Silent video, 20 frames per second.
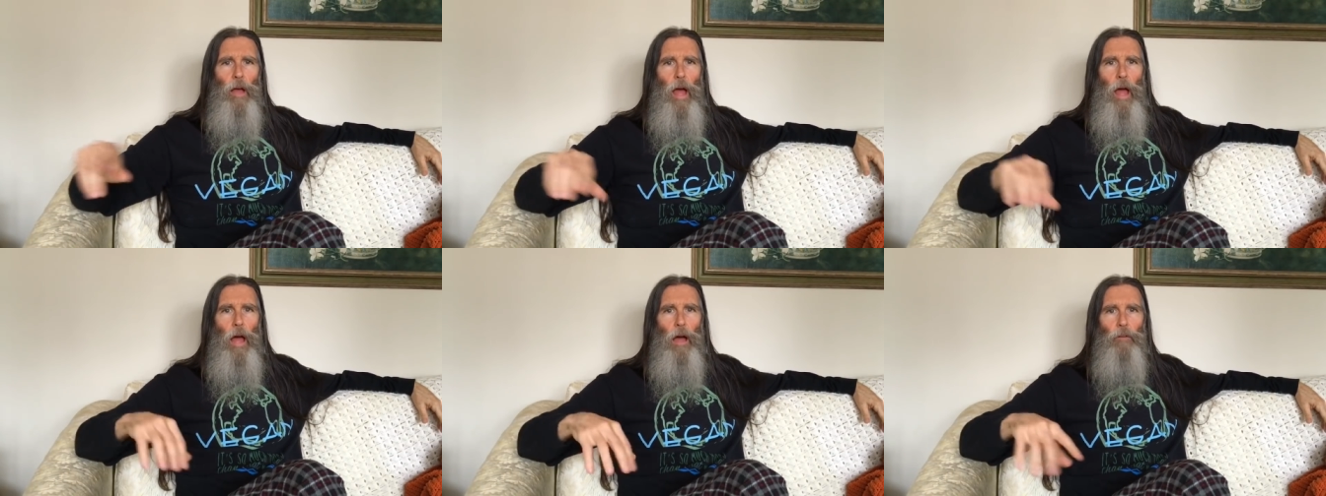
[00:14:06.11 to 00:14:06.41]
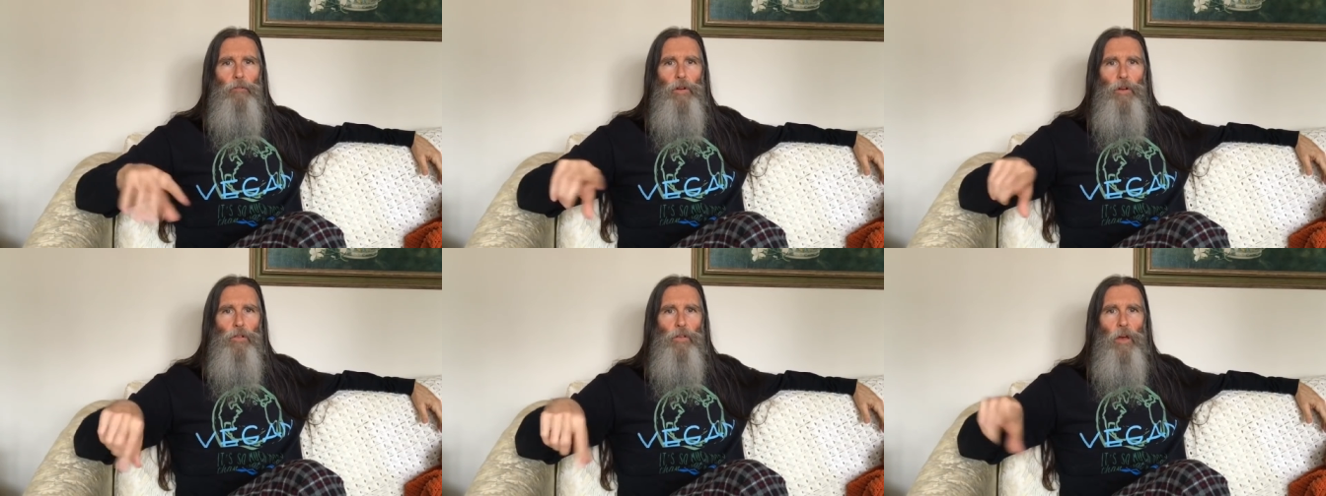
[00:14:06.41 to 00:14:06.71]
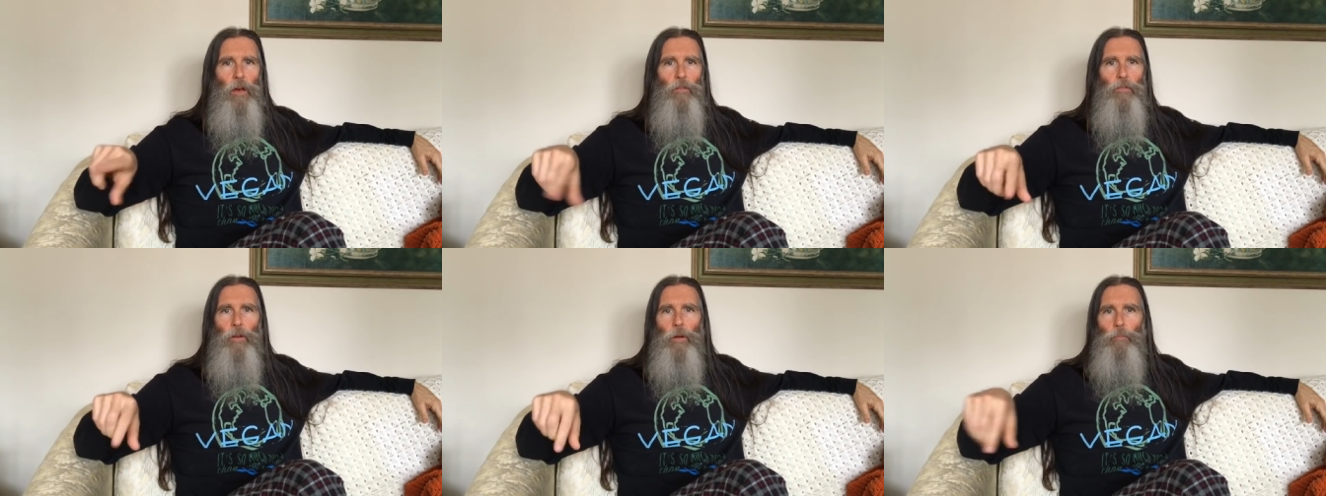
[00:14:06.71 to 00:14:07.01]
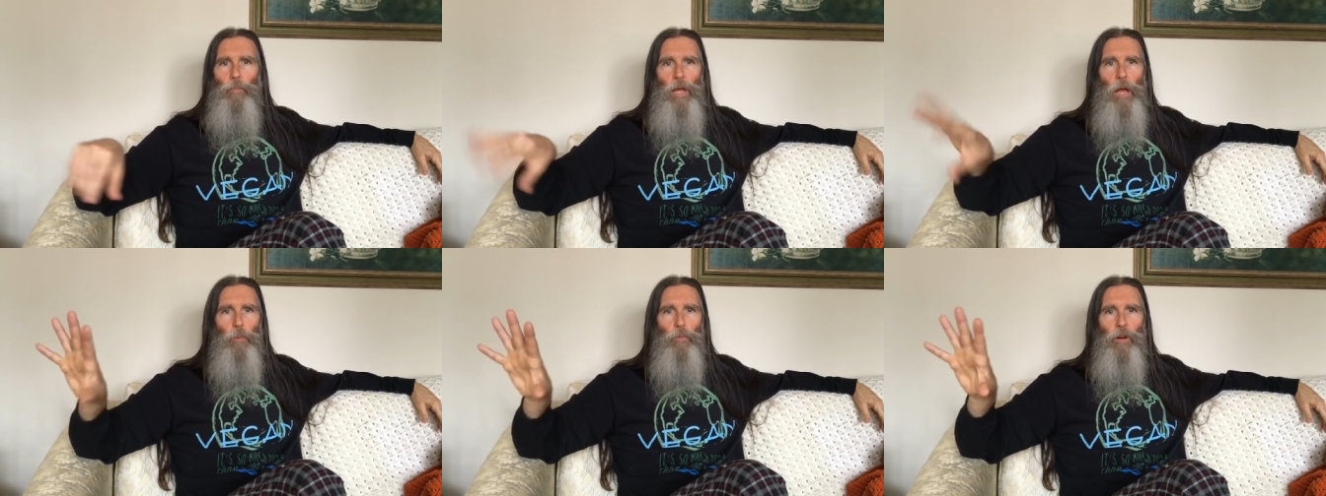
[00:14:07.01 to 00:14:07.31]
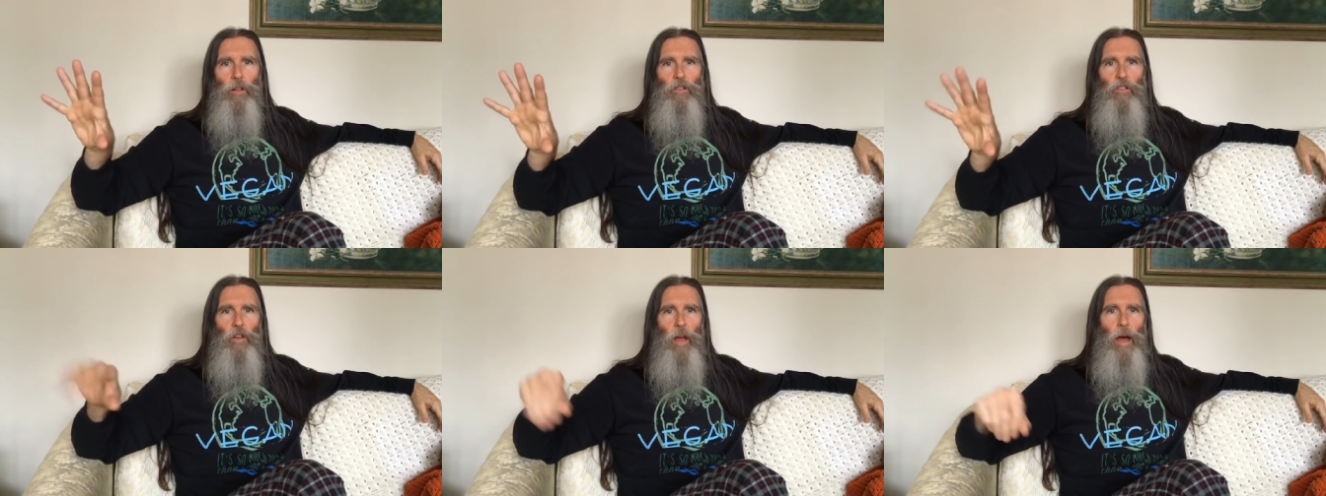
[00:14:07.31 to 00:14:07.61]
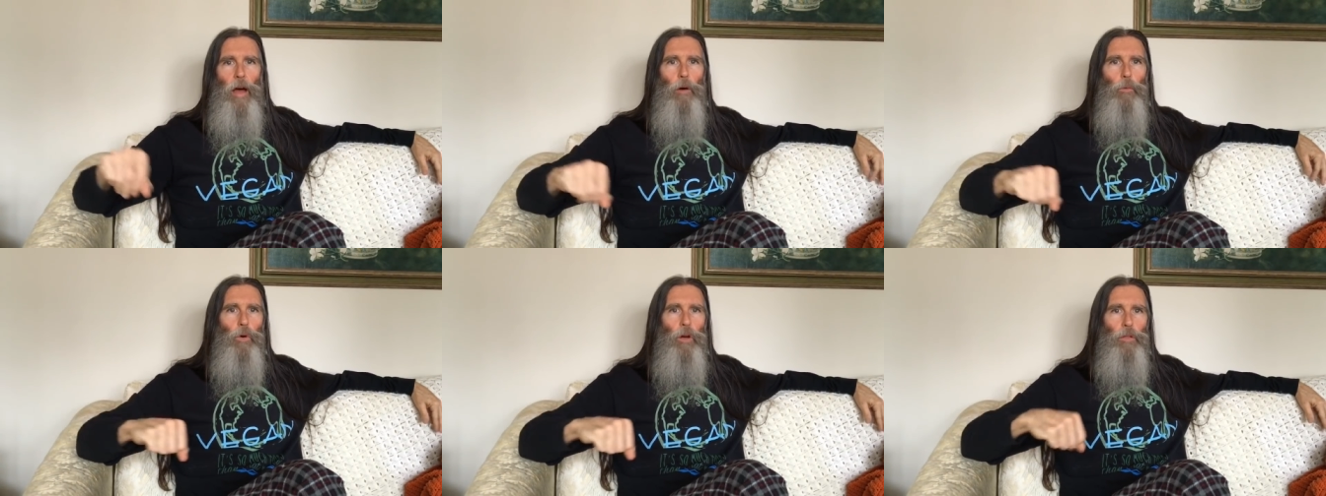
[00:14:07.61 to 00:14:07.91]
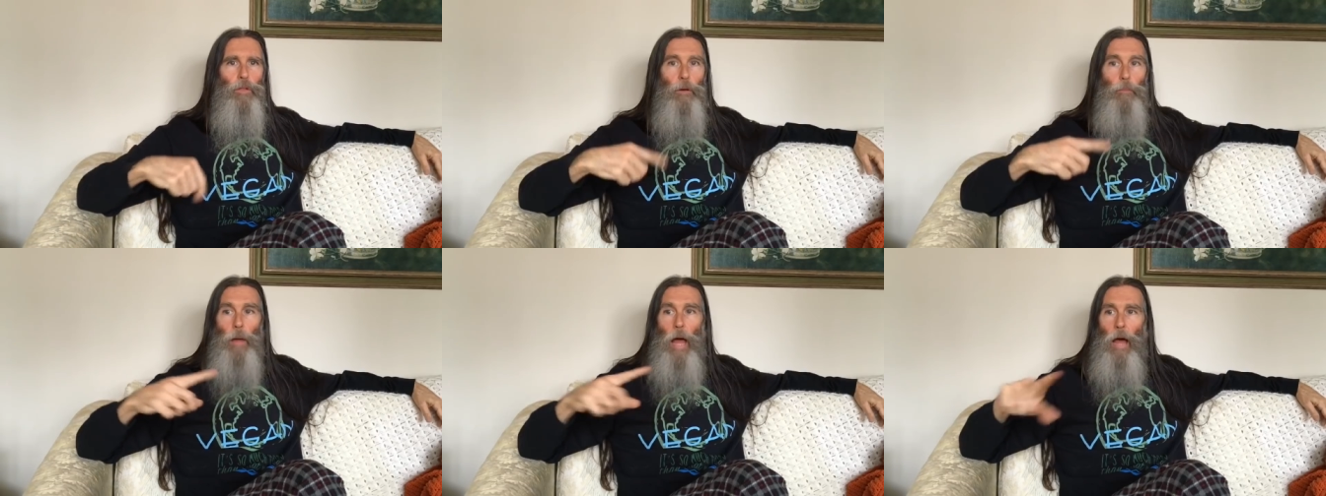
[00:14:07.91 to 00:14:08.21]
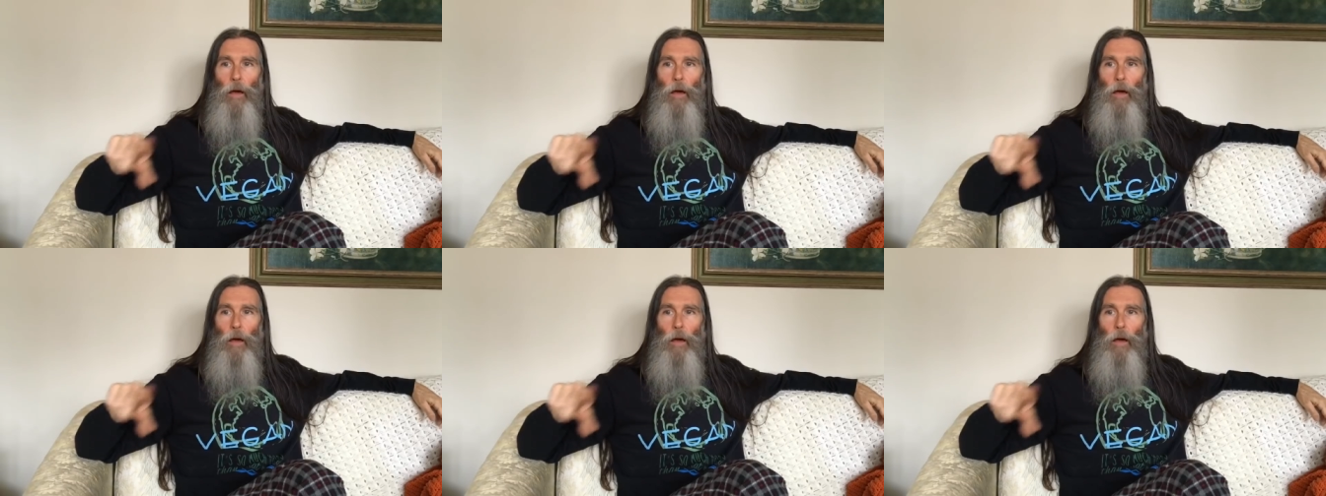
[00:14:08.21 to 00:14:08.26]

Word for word: have yourself be able to chat with them,